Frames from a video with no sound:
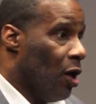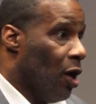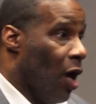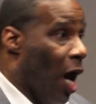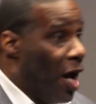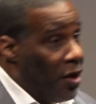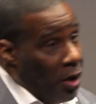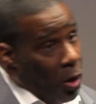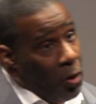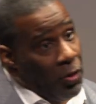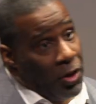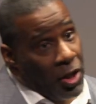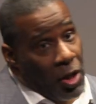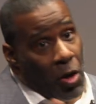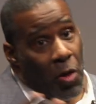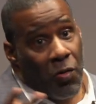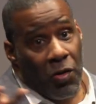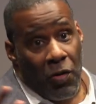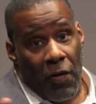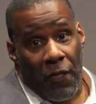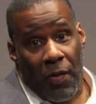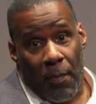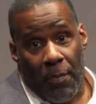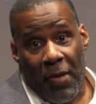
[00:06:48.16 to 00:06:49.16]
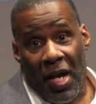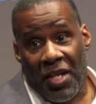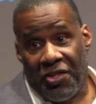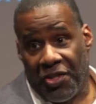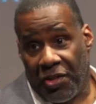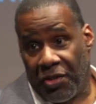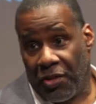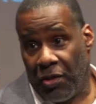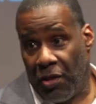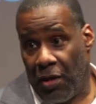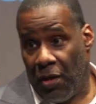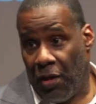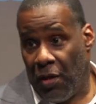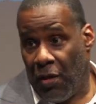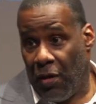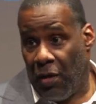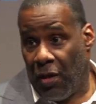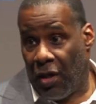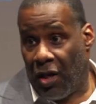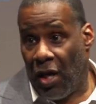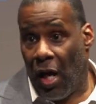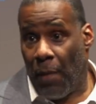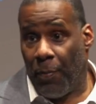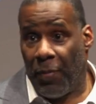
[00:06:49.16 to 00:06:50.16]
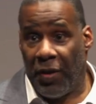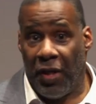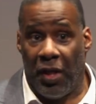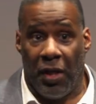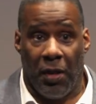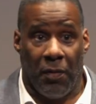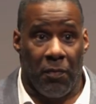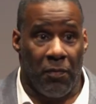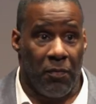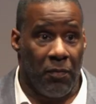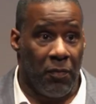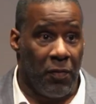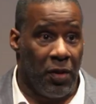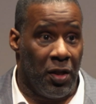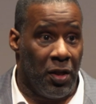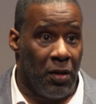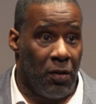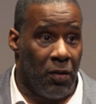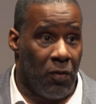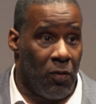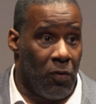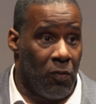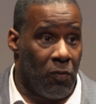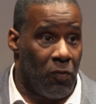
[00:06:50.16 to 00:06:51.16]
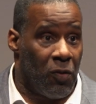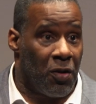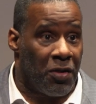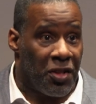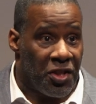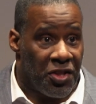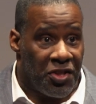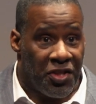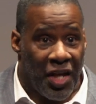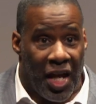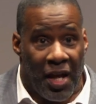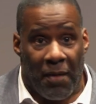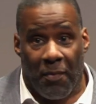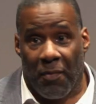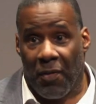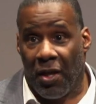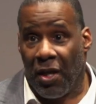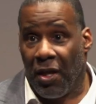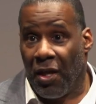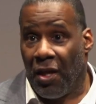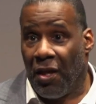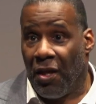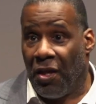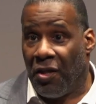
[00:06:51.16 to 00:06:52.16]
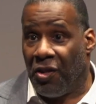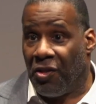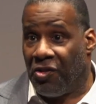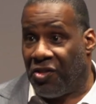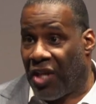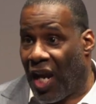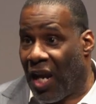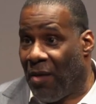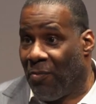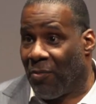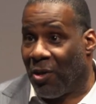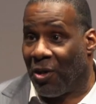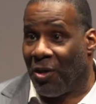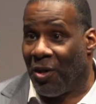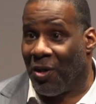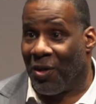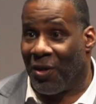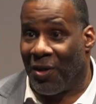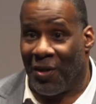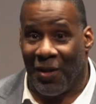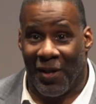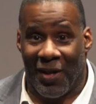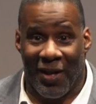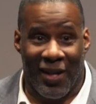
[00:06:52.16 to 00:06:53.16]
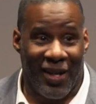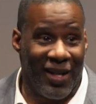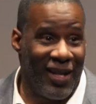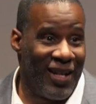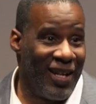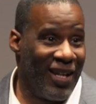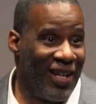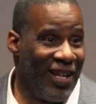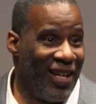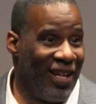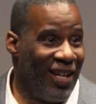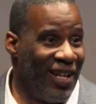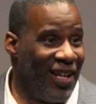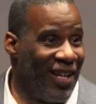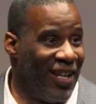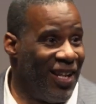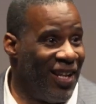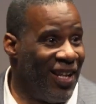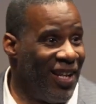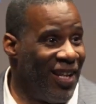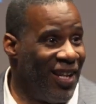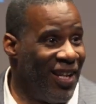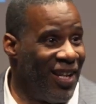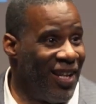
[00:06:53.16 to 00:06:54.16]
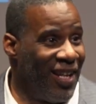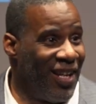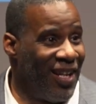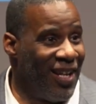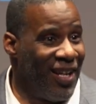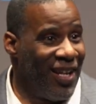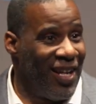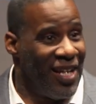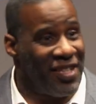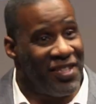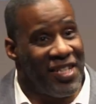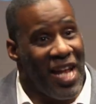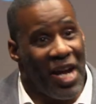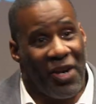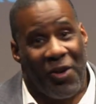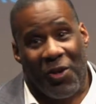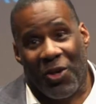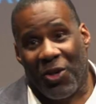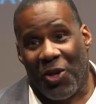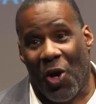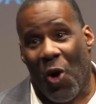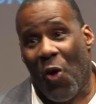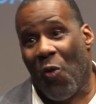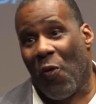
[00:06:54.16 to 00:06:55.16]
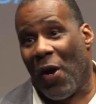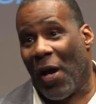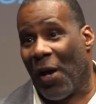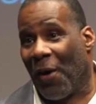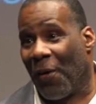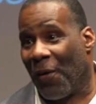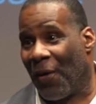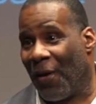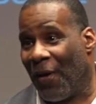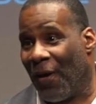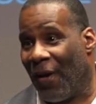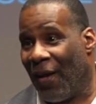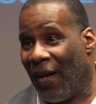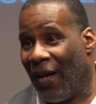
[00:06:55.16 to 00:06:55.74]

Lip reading: I know the owner of the bus company. We're on the same chamber. That's not going to go well.